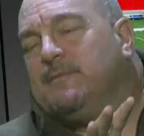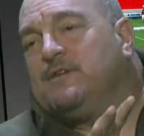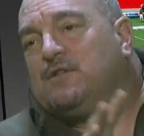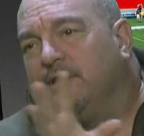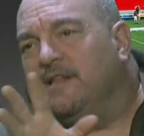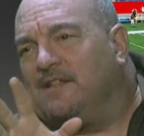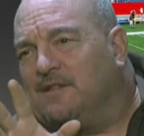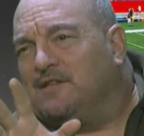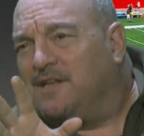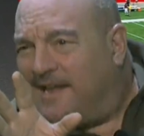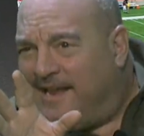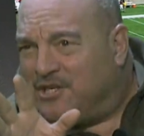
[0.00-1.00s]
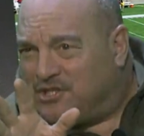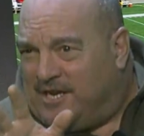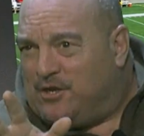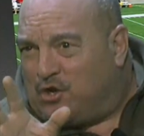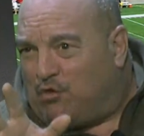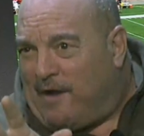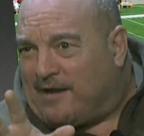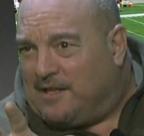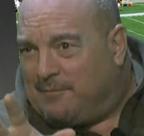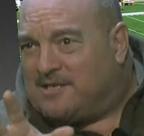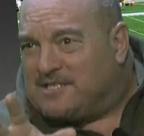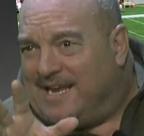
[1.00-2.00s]
me, did I just hear you correctly
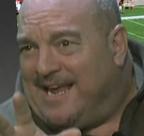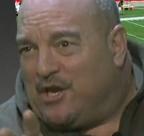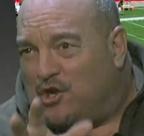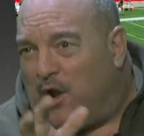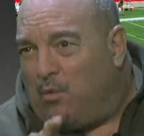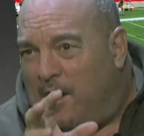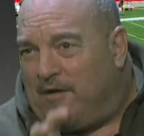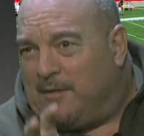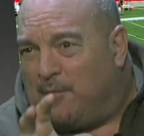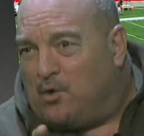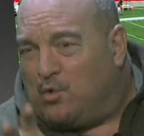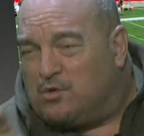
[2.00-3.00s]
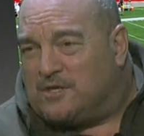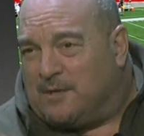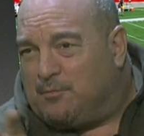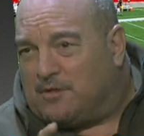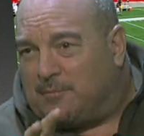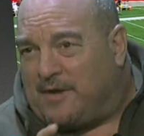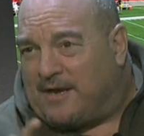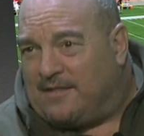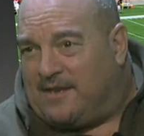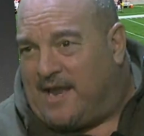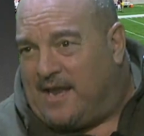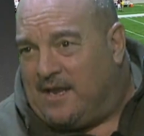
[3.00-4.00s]
by saying you're not worried about who's going to put the puck in
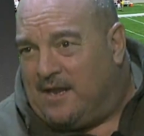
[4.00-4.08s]
the net?